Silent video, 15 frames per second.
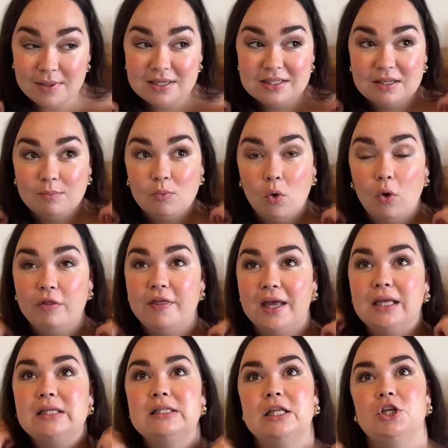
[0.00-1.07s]
some more
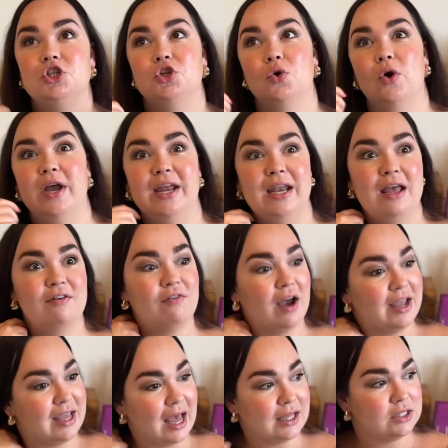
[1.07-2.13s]
things that join if I
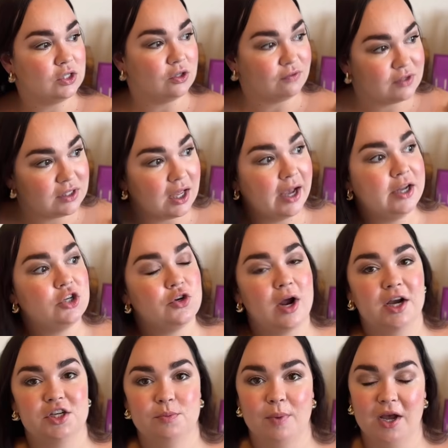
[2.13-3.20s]
get sort of
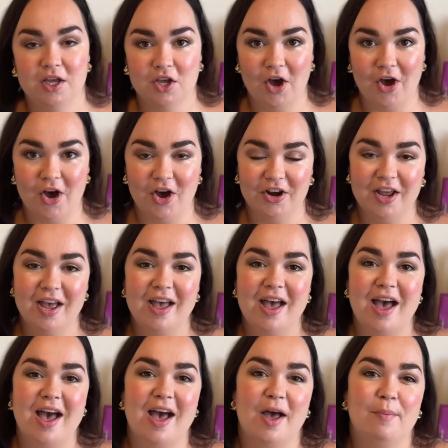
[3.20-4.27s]
sidetracked by yarn.
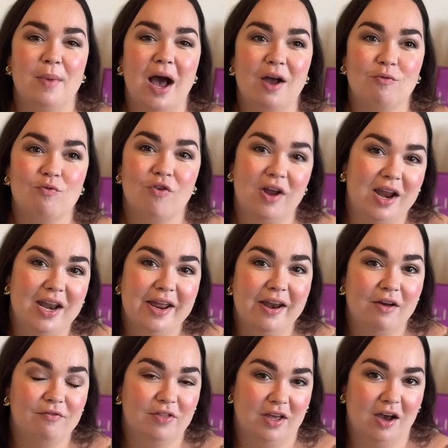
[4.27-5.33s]
I really
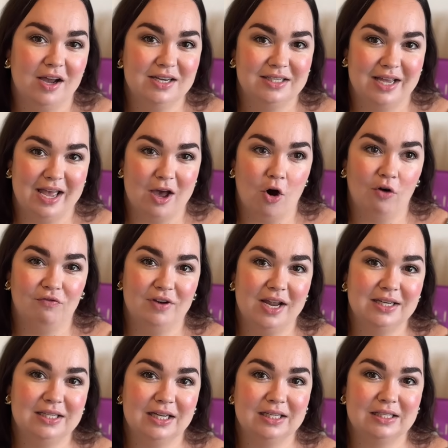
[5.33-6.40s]
love the idea of
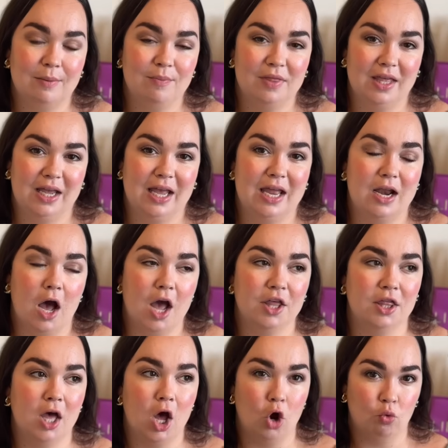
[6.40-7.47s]
knitting something in
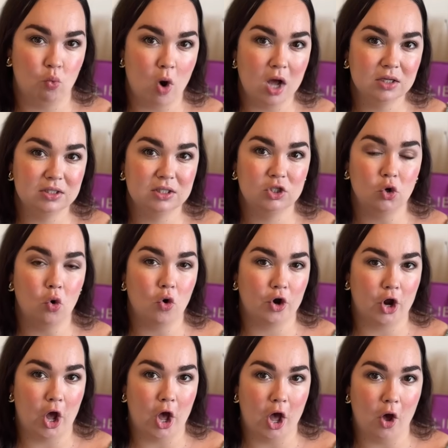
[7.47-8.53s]
either a rust or
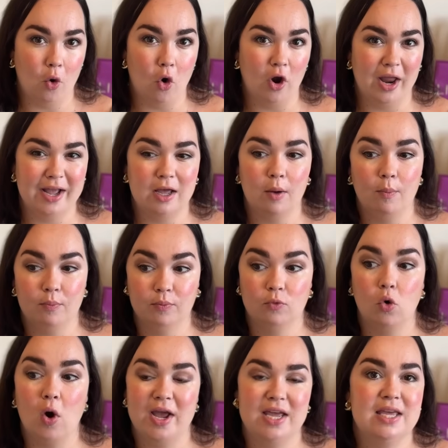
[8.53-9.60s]
like a
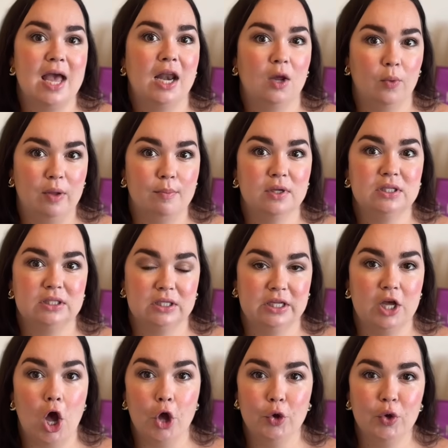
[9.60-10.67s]
quite yellowy
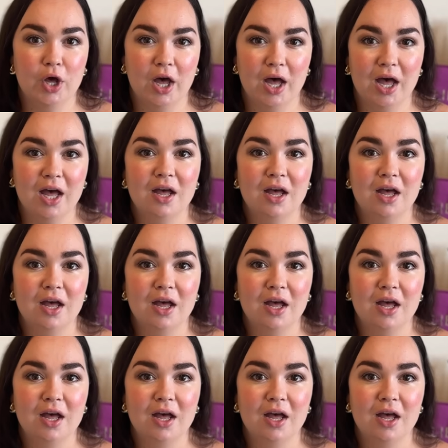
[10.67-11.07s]
mustardy ochre,